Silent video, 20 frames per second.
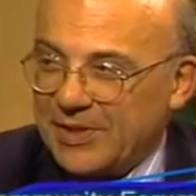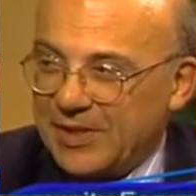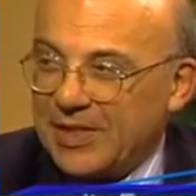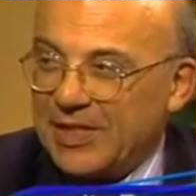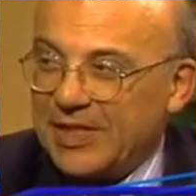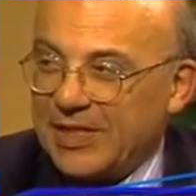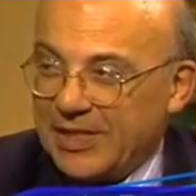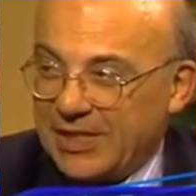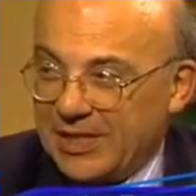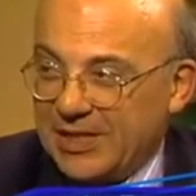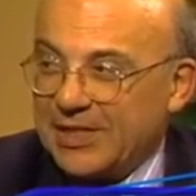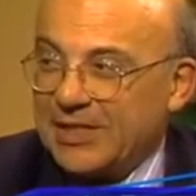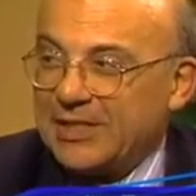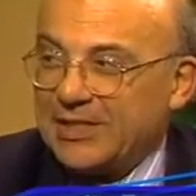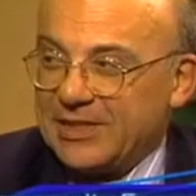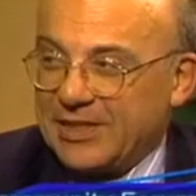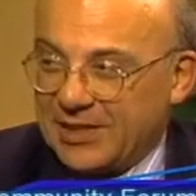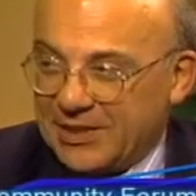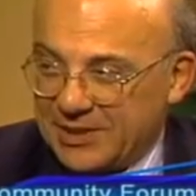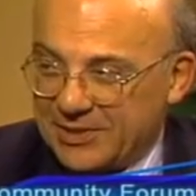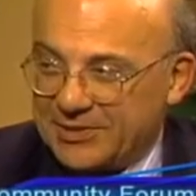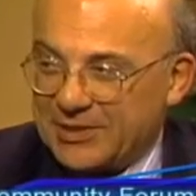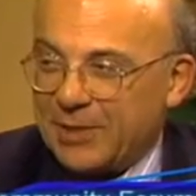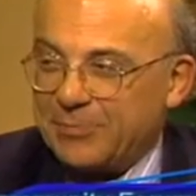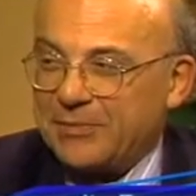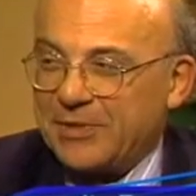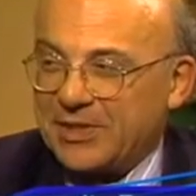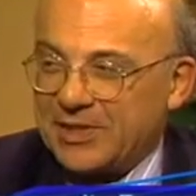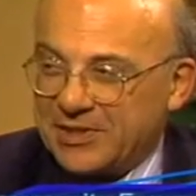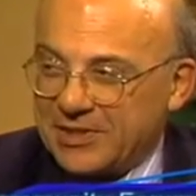The septic
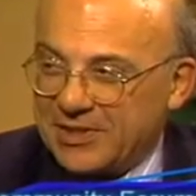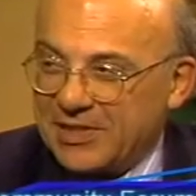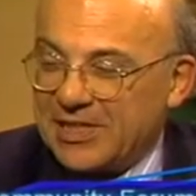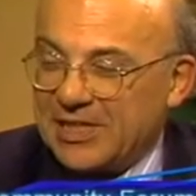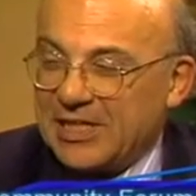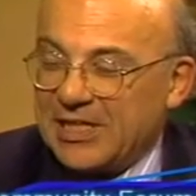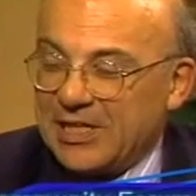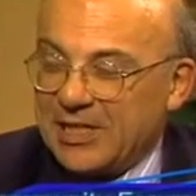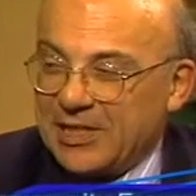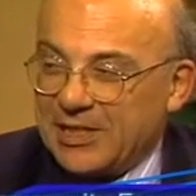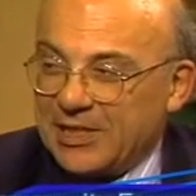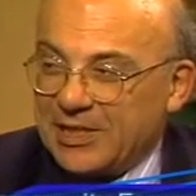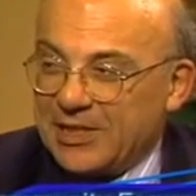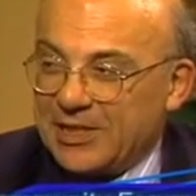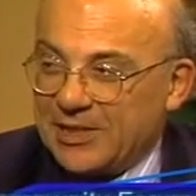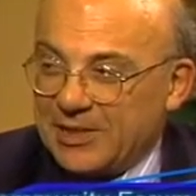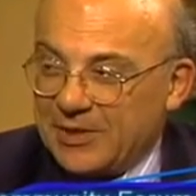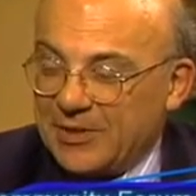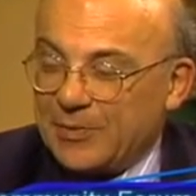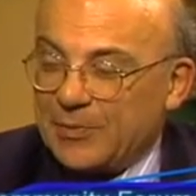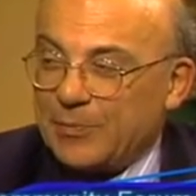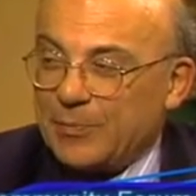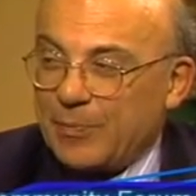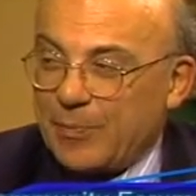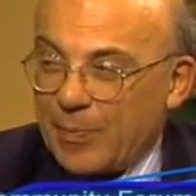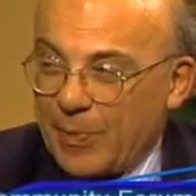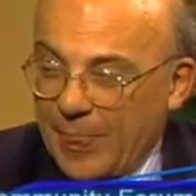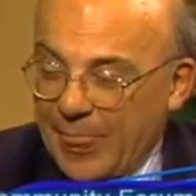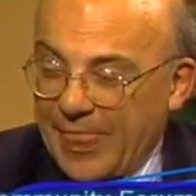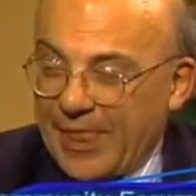processing plant. There's still some
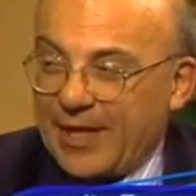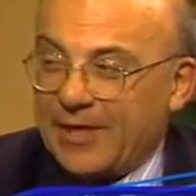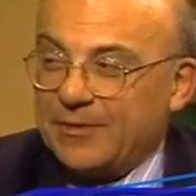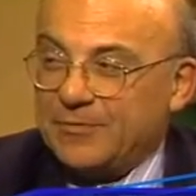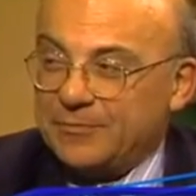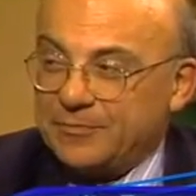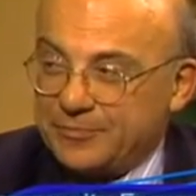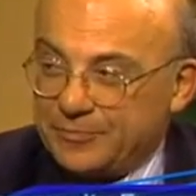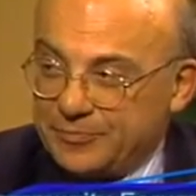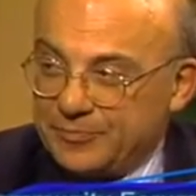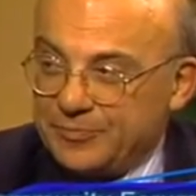ongoing issues there.